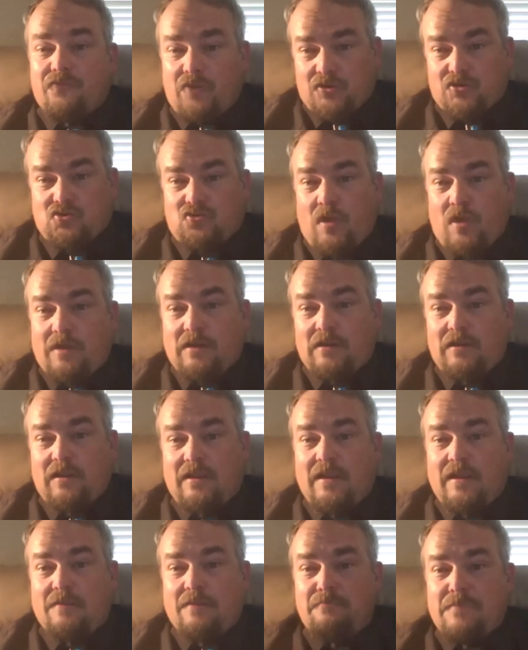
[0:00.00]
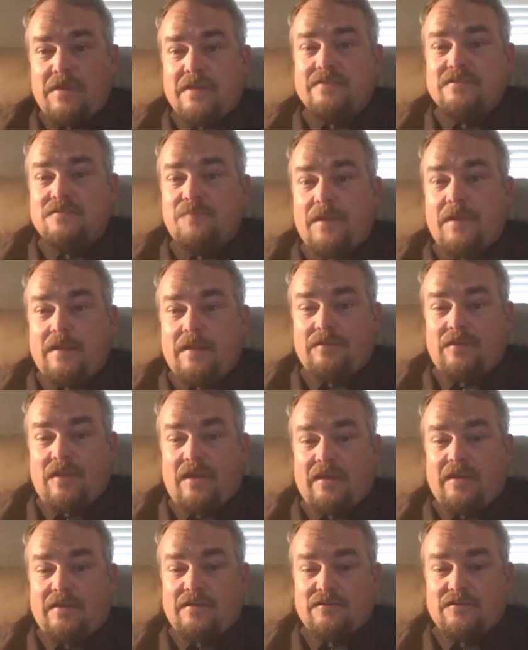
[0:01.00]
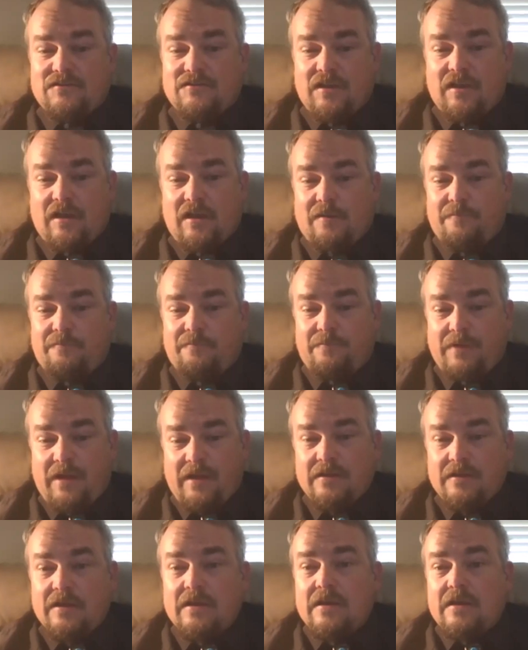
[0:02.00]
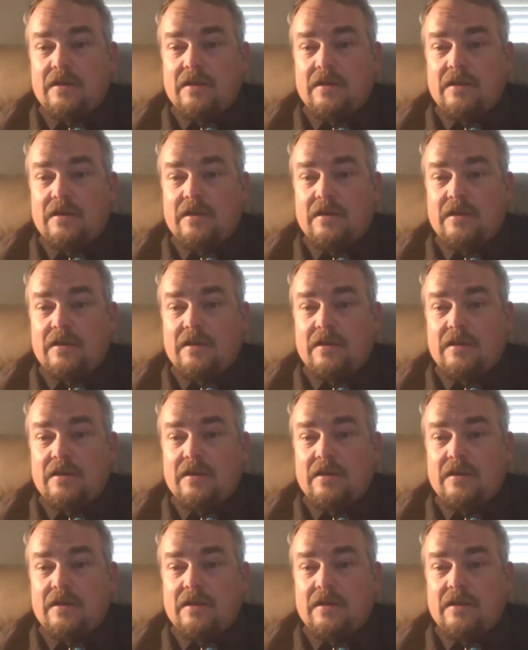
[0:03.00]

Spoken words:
frustratingly, it means many things, but